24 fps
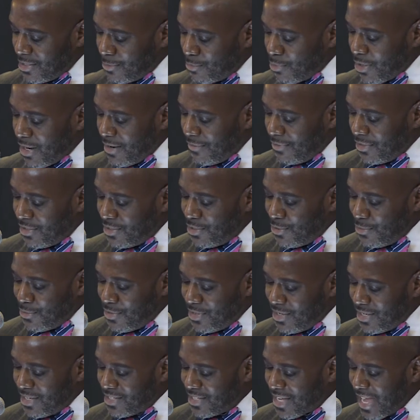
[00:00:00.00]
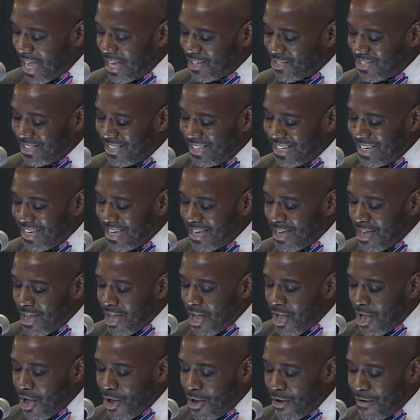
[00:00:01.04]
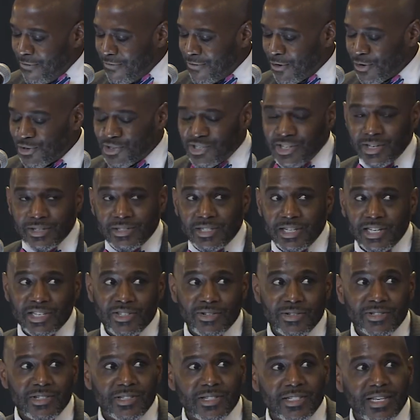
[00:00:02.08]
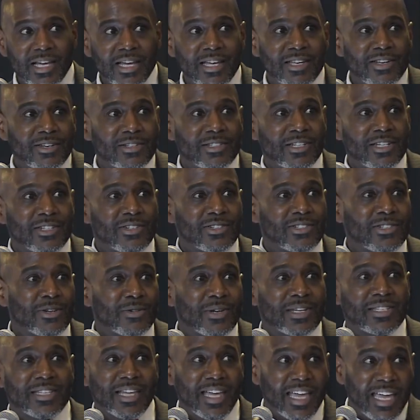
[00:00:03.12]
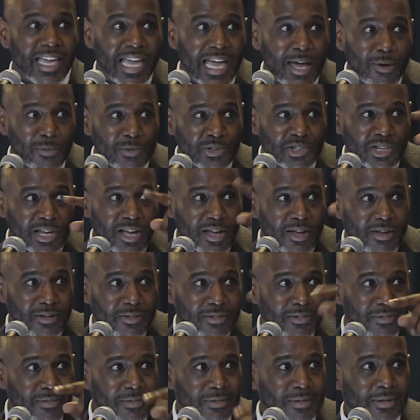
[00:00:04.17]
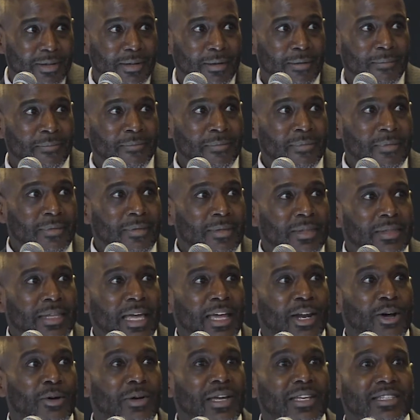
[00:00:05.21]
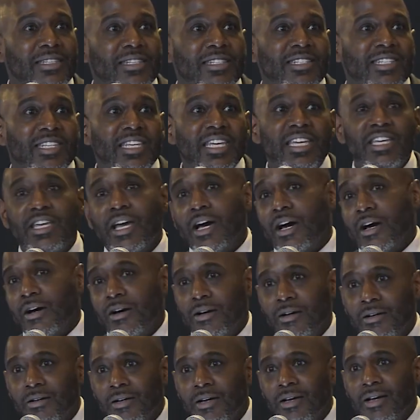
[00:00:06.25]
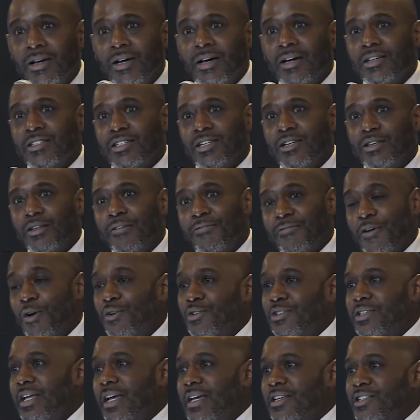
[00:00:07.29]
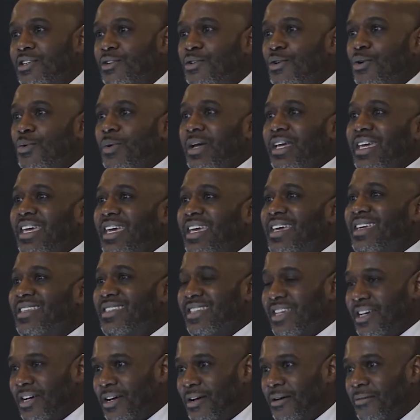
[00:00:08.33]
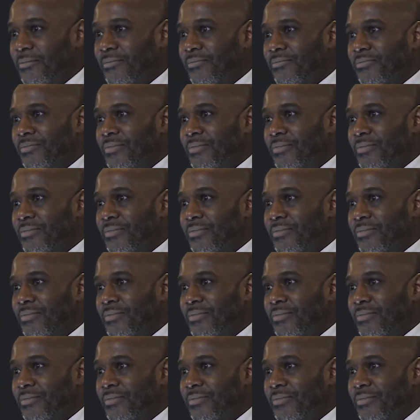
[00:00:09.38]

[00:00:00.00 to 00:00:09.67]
is bravely doing is actually all first-year teachers and second-year teachers don't get to hang out with y'all. They don't get to see y'all until the first day of school when kids come.